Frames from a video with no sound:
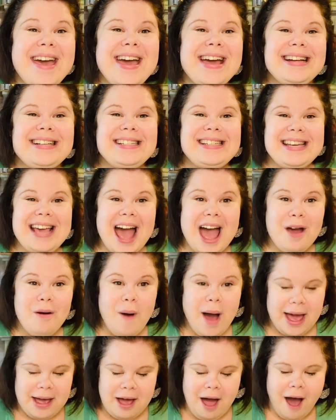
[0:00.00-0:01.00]

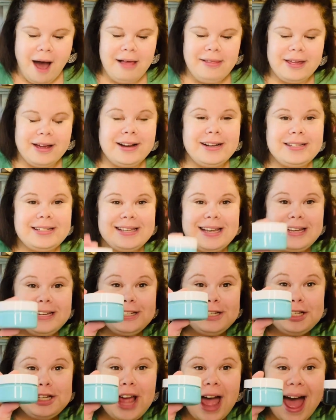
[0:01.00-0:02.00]
DIY colors.
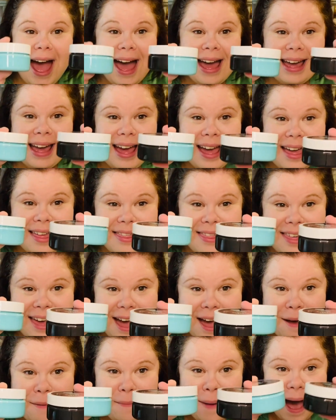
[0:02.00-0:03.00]
Check
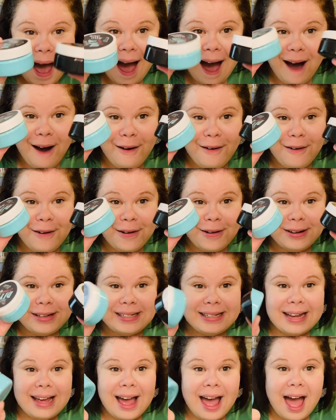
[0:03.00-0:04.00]
them
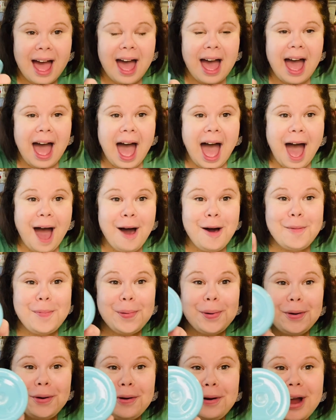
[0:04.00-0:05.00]
out. How
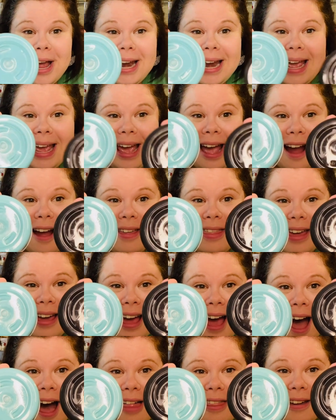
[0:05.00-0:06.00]
pretty are the
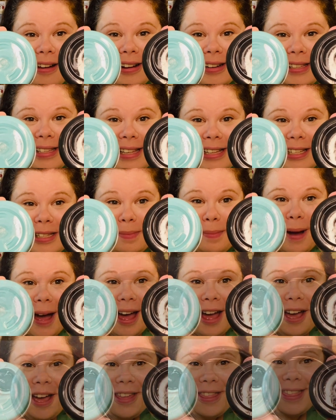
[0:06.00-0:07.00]
colors this
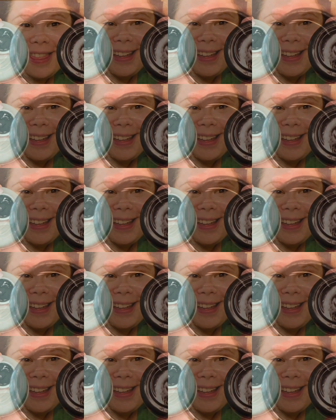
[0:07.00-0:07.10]
month?